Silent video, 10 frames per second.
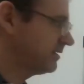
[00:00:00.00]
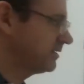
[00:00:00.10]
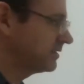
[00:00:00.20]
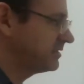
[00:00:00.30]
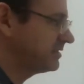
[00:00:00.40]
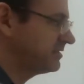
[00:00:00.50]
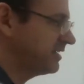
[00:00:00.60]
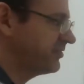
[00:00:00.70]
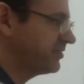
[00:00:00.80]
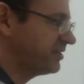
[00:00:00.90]
Because it
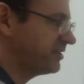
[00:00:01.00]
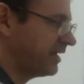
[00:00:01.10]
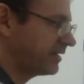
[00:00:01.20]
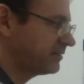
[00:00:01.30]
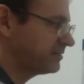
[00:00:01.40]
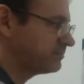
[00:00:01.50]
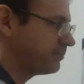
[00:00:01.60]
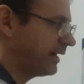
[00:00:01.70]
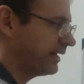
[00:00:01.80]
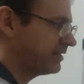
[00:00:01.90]
says to take
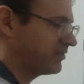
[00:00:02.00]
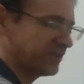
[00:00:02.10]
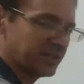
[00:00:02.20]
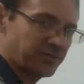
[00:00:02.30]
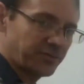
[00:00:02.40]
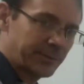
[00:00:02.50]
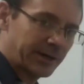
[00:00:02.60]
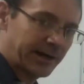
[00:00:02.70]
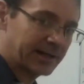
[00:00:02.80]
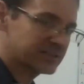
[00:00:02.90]
-6 from our
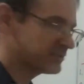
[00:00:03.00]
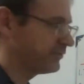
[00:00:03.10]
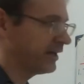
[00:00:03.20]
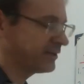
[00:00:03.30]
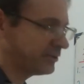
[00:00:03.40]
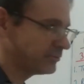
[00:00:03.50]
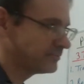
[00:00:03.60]
x value,